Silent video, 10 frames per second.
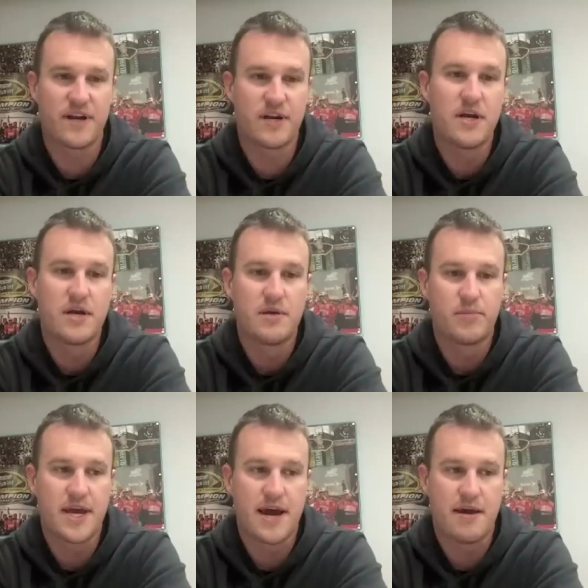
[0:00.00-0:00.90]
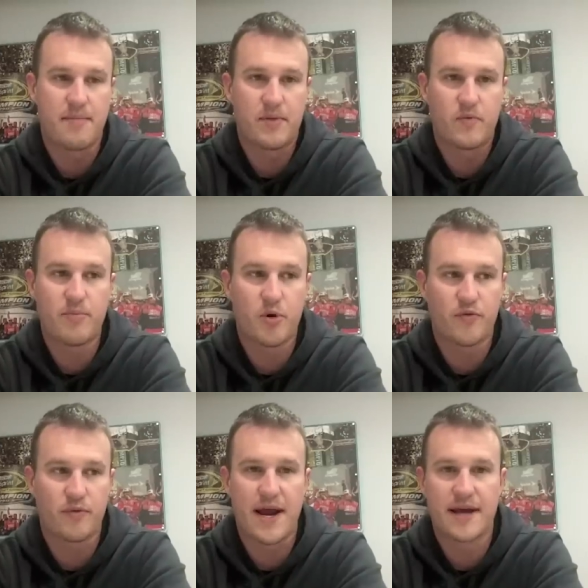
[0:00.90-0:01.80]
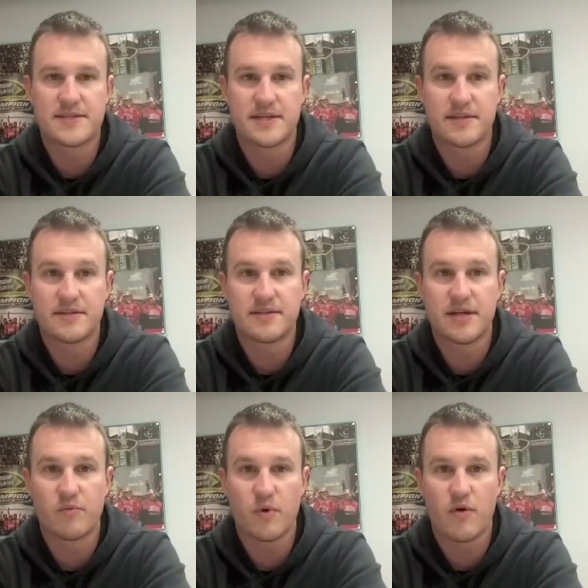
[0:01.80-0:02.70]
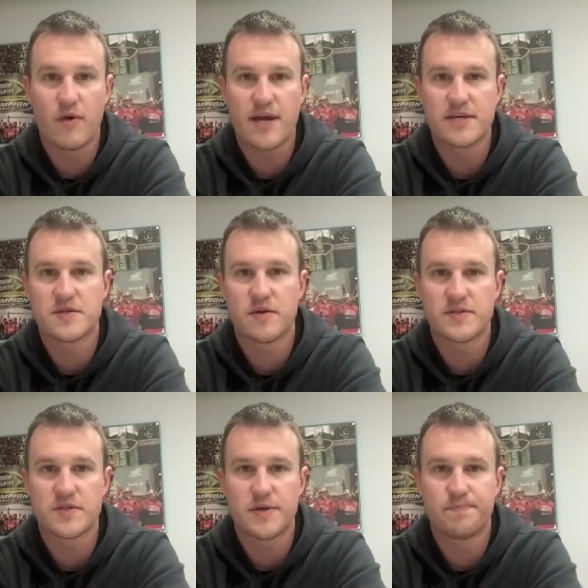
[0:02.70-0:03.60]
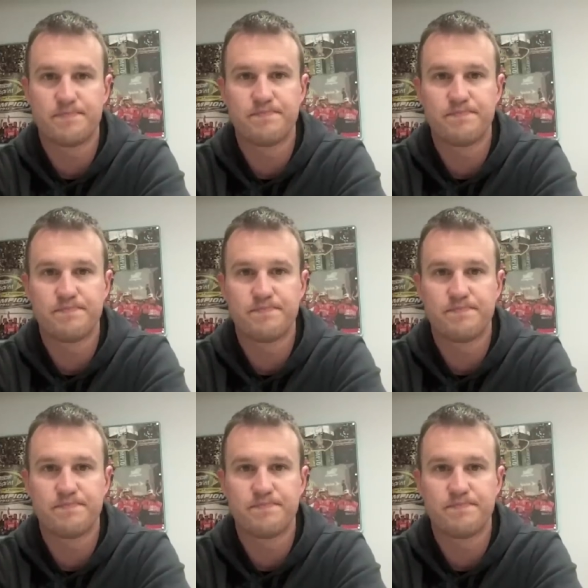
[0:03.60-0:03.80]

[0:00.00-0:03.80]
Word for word: And but yeah, I mean, we both wrecked and and we're okay, so it's good.